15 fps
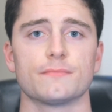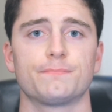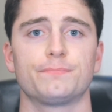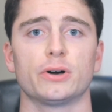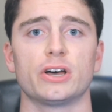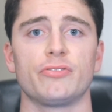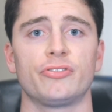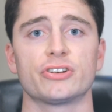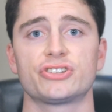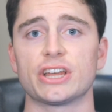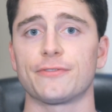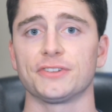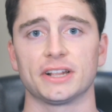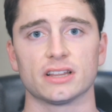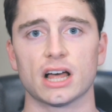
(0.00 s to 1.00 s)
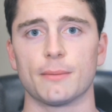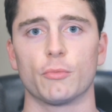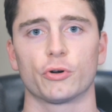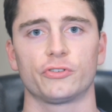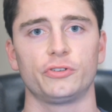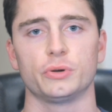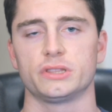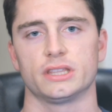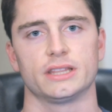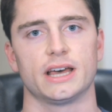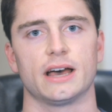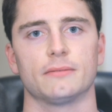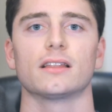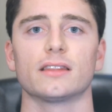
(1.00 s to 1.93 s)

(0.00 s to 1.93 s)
but there's definitely a lot more to it than that.